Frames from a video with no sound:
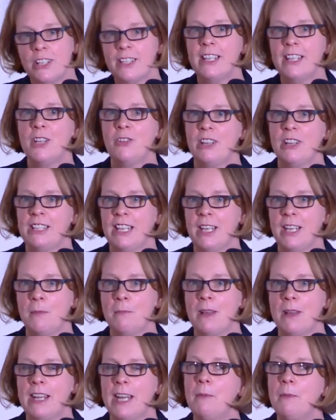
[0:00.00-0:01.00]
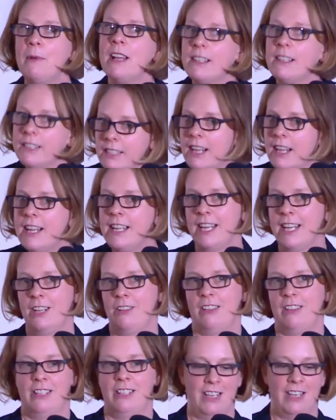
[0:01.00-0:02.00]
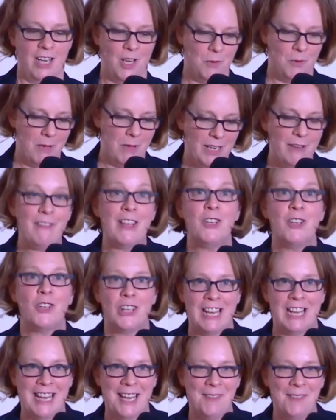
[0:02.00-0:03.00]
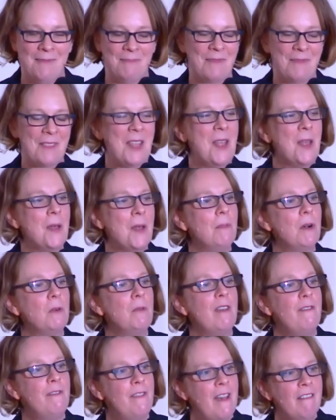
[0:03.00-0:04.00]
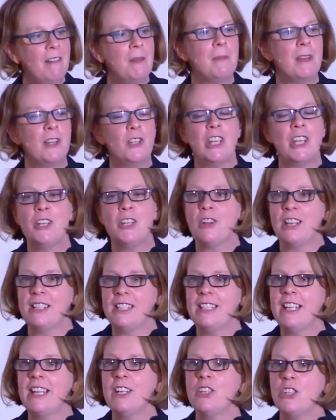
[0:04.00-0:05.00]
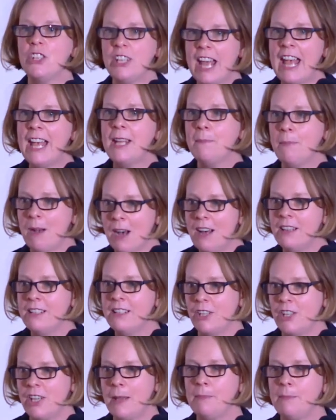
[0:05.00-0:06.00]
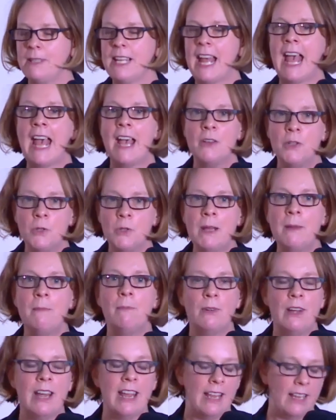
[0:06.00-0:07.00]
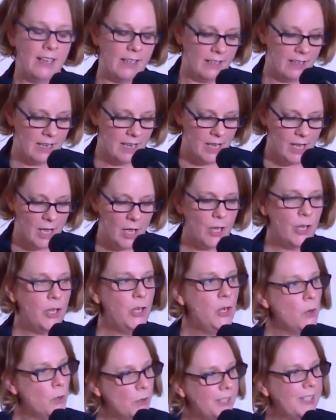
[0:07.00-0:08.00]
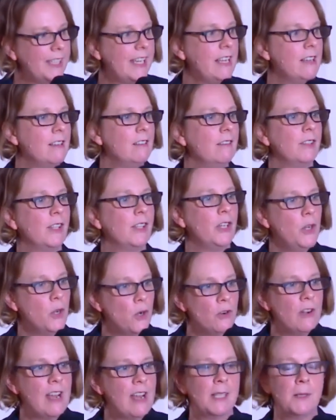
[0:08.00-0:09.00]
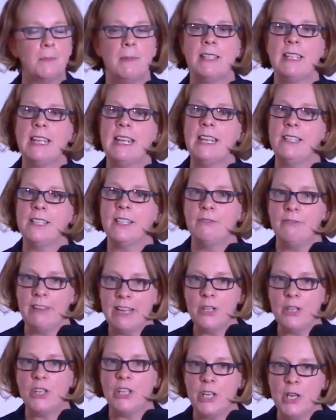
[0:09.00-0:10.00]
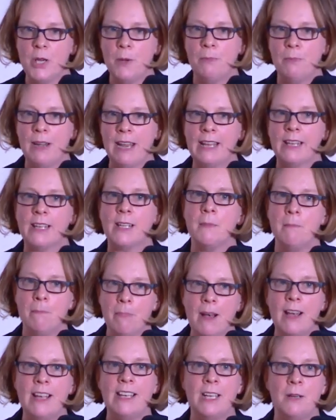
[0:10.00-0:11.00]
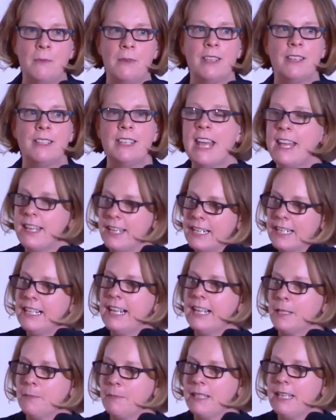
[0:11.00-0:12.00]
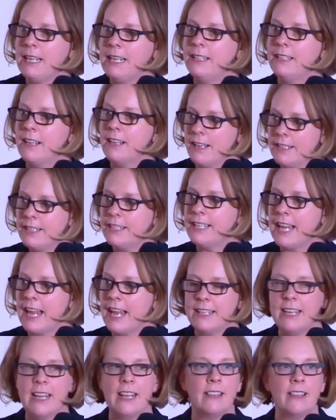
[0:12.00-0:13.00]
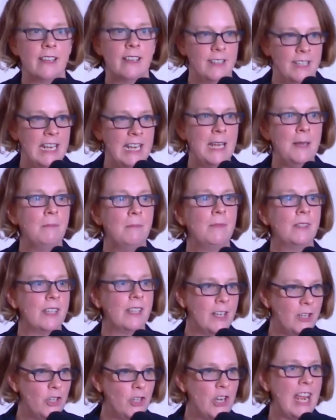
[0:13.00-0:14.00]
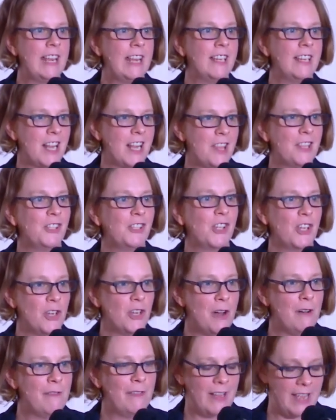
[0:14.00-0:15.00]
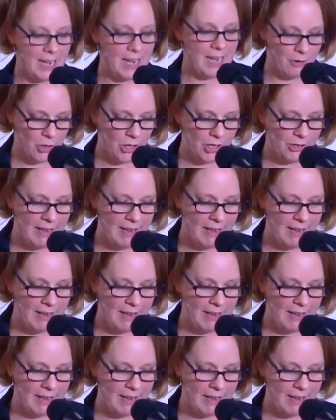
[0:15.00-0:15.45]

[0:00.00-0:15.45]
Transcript: just interested in money. We are slightly interested in your money eventually, but we're very much interested in shared partnerships. How do we bring your skills, your expertise, the reach that you bring, combine it with the technical expertise and understanding that teams and Jane and others can offer here on the